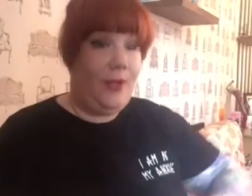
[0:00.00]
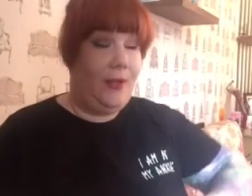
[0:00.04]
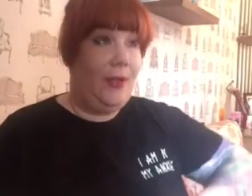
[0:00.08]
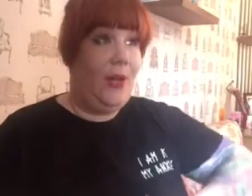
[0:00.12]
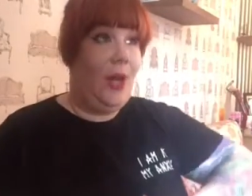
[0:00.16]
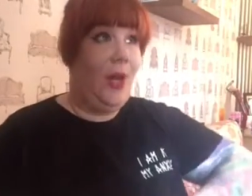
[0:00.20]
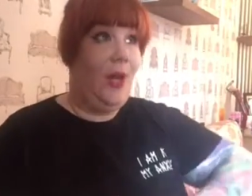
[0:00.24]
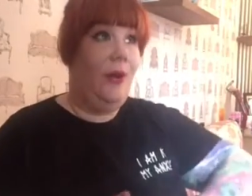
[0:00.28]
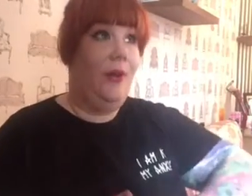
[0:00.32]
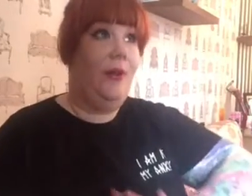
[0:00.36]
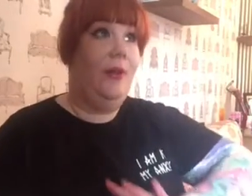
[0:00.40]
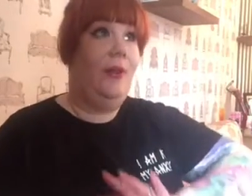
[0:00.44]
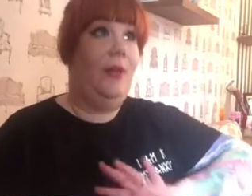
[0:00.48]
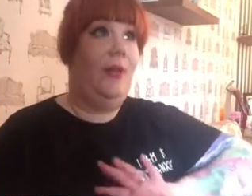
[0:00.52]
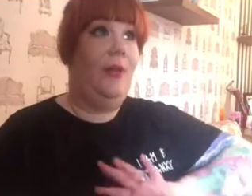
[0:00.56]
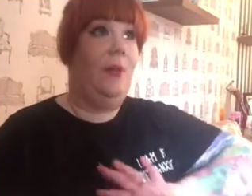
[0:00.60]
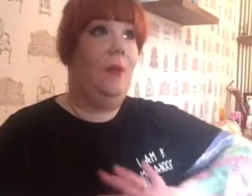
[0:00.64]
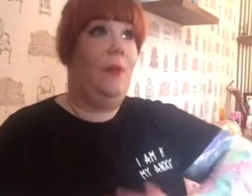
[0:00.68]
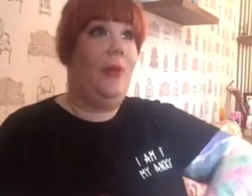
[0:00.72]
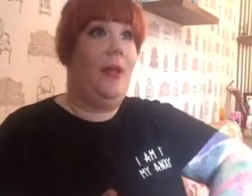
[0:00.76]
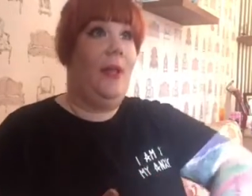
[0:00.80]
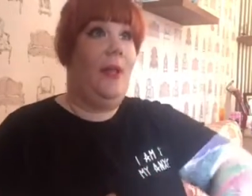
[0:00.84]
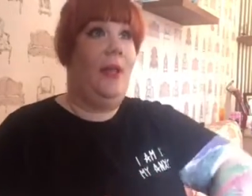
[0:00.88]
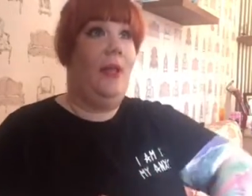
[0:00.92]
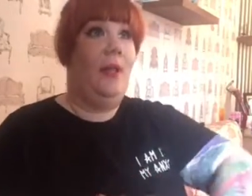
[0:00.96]
I'm currently
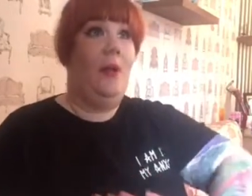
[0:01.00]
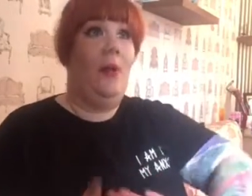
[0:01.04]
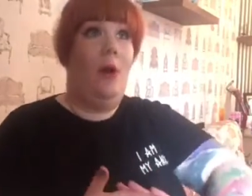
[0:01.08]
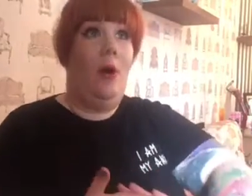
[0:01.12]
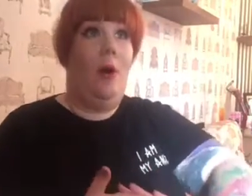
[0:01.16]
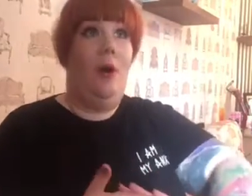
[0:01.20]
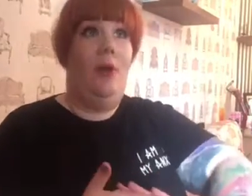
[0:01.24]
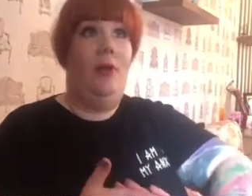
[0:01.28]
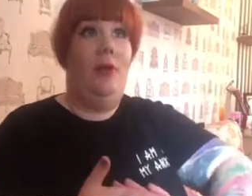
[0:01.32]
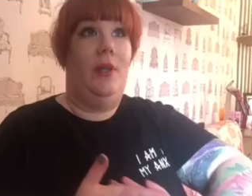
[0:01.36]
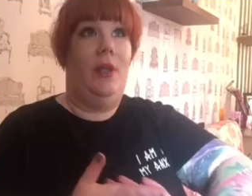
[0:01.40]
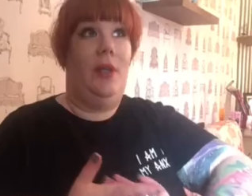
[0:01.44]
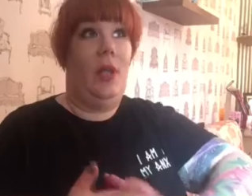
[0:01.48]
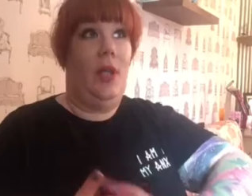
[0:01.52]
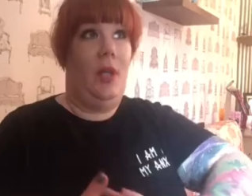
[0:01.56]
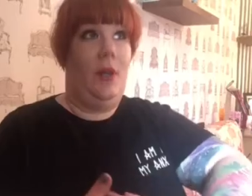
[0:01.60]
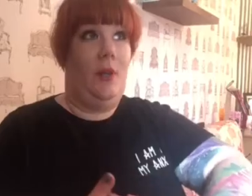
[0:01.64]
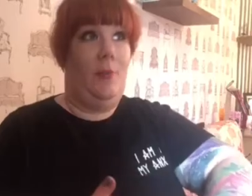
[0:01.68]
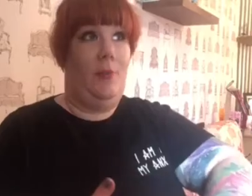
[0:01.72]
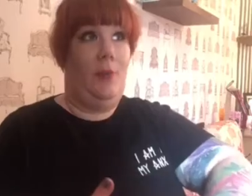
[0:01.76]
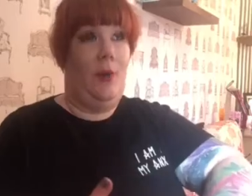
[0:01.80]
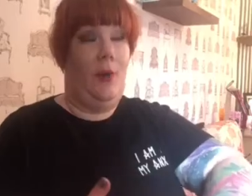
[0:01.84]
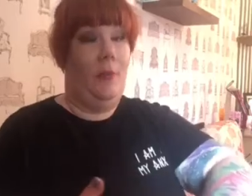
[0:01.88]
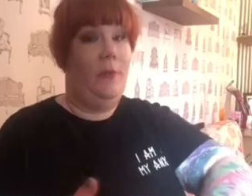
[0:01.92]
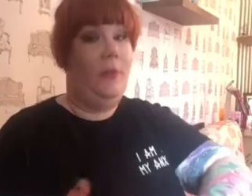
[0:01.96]
waiting on the
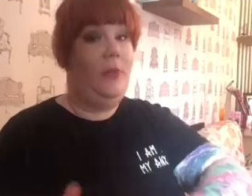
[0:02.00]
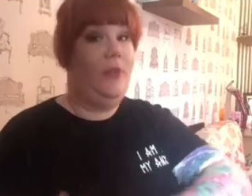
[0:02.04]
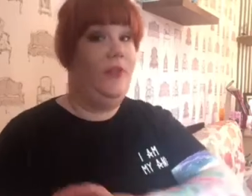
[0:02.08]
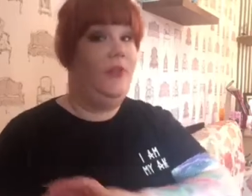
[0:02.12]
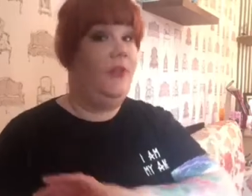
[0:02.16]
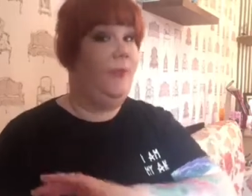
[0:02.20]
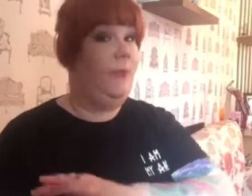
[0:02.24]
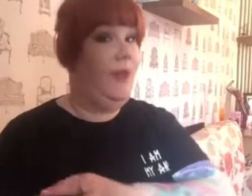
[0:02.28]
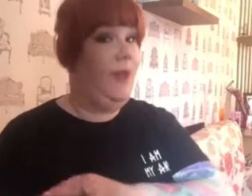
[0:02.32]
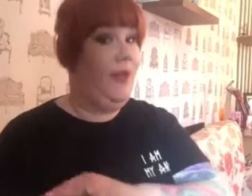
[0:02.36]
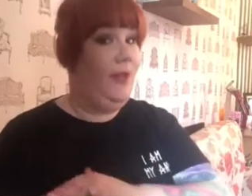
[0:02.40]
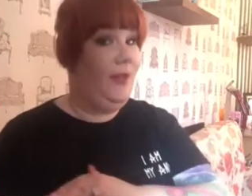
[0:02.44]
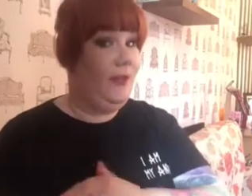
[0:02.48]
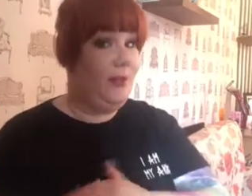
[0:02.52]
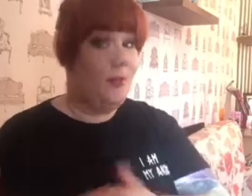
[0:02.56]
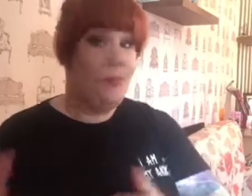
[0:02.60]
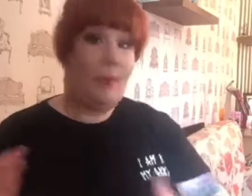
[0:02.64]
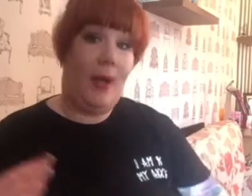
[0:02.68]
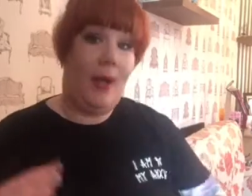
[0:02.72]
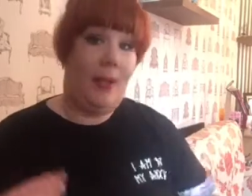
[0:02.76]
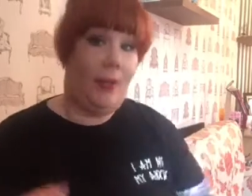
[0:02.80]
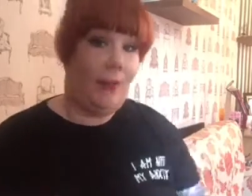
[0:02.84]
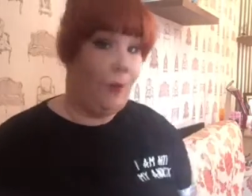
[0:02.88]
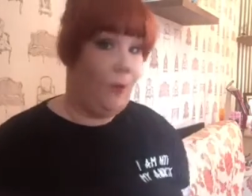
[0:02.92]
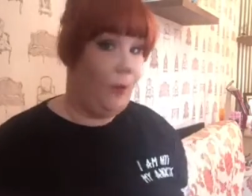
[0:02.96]
Colourpop Cosmetics
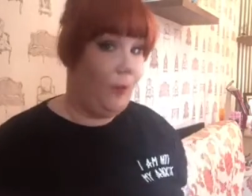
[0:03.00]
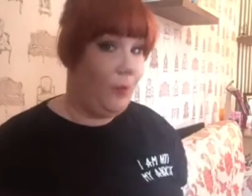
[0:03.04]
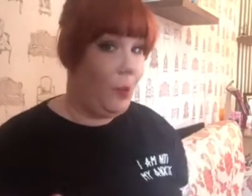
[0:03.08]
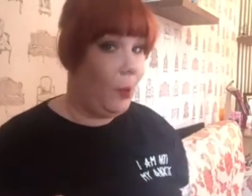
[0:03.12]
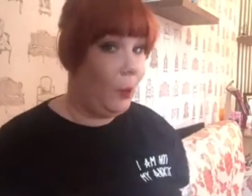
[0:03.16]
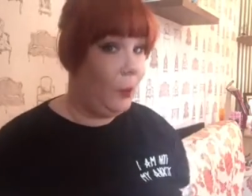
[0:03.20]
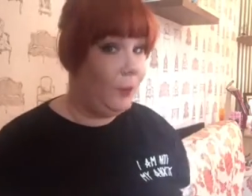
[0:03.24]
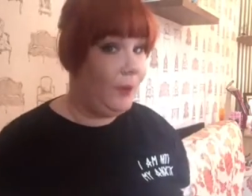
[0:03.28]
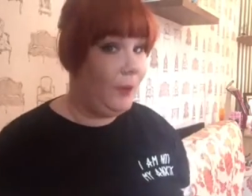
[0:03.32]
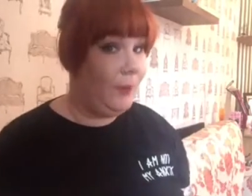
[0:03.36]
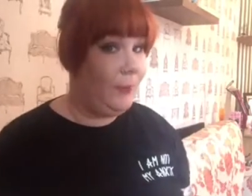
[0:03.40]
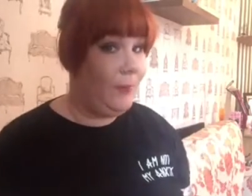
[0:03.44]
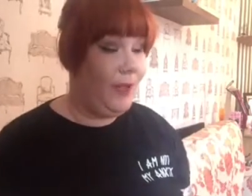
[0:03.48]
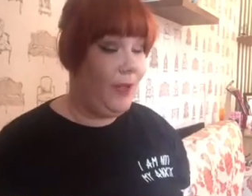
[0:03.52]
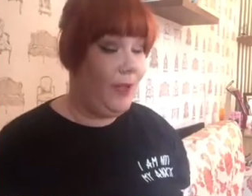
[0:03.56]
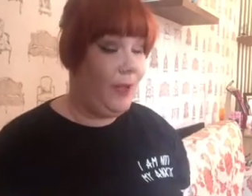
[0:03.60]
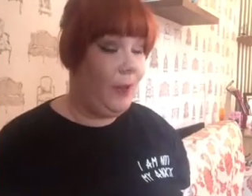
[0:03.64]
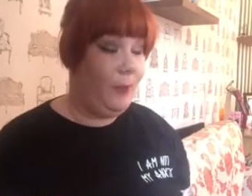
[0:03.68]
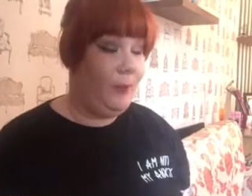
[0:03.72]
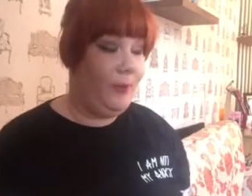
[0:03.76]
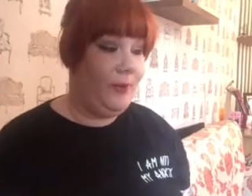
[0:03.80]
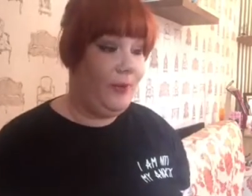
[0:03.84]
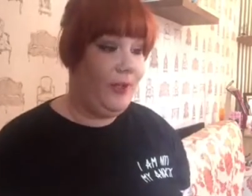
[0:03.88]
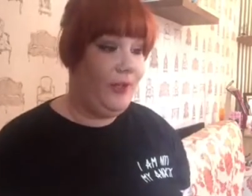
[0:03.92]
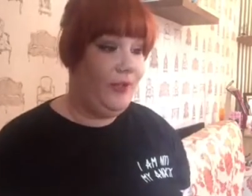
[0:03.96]
My Little Pony
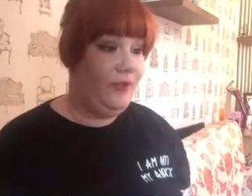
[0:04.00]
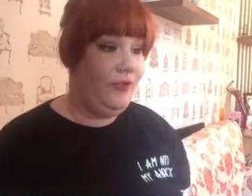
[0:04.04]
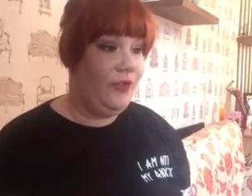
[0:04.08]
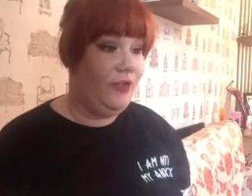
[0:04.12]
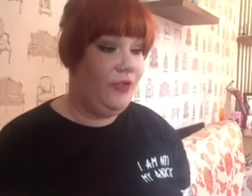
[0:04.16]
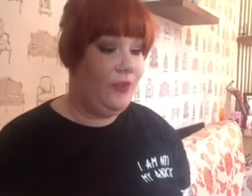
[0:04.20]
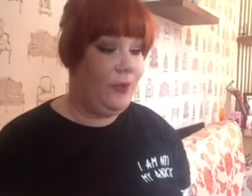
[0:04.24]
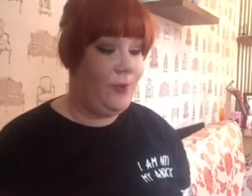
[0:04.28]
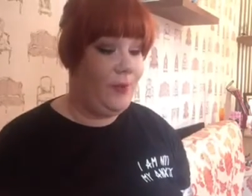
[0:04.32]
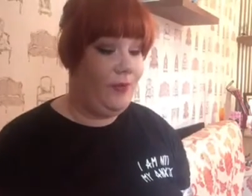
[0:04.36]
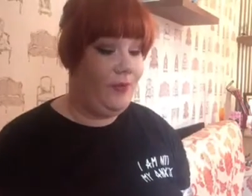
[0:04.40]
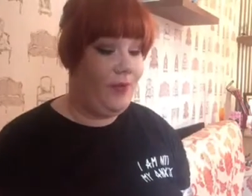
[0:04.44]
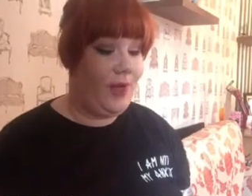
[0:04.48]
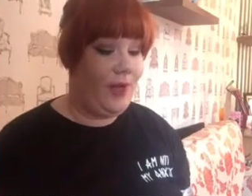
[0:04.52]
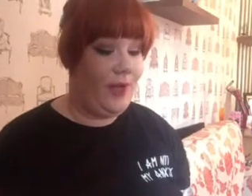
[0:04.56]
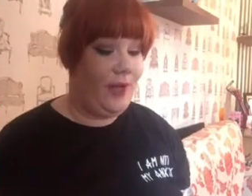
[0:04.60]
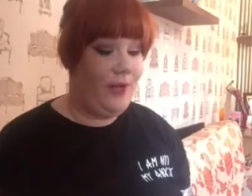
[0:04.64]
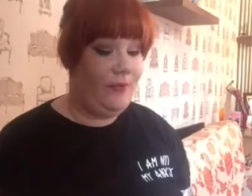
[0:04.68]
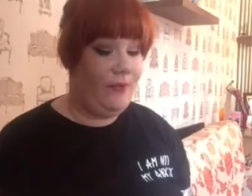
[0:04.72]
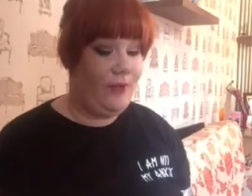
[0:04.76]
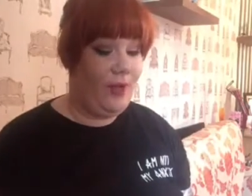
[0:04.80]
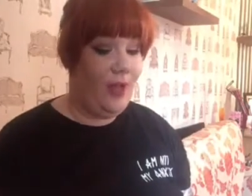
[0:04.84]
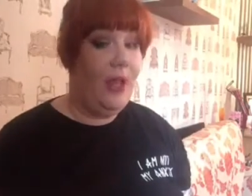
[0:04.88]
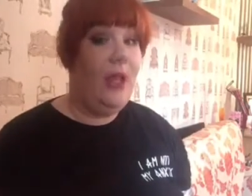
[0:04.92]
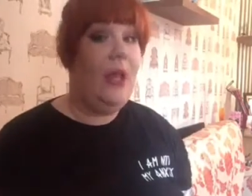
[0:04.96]
makeup range to
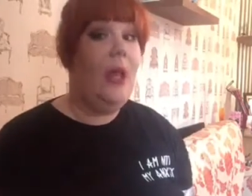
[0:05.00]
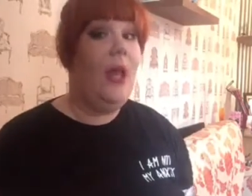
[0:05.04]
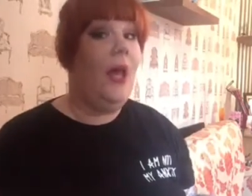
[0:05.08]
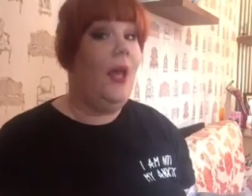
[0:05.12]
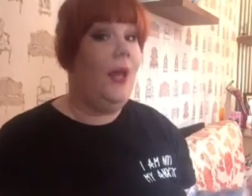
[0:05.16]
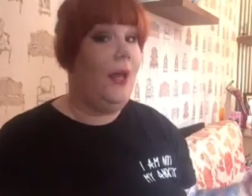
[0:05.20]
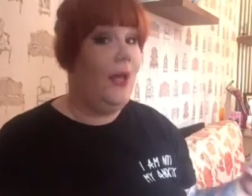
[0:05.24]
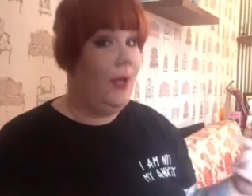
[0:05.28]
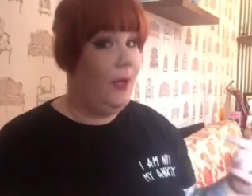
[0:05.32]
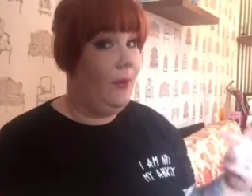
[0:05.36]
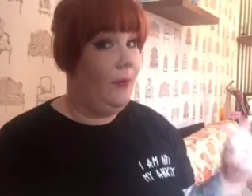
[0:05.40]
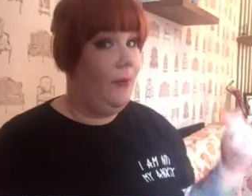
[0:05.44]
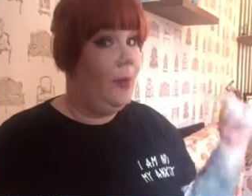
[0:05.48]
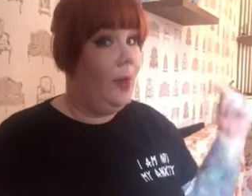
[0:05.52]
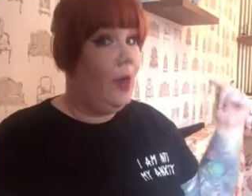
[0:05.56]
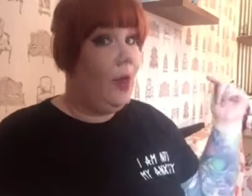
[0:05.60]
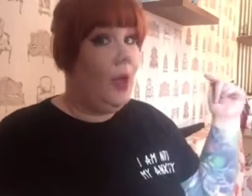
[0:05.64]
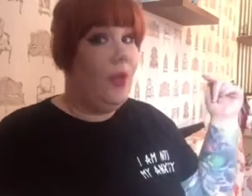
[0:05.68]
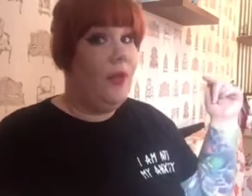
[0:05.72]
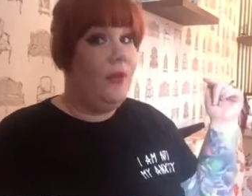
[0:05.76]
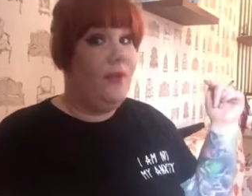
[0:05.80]
arrive and I'm